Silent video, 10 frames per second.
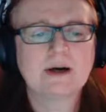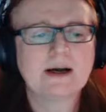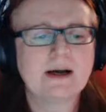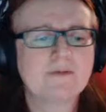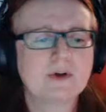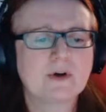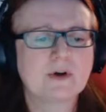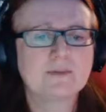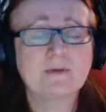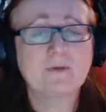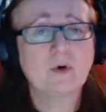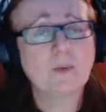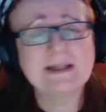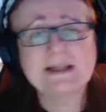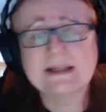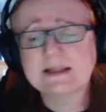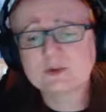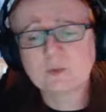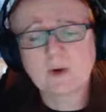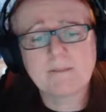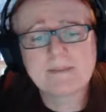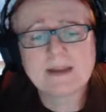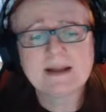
have occurred before we did this one,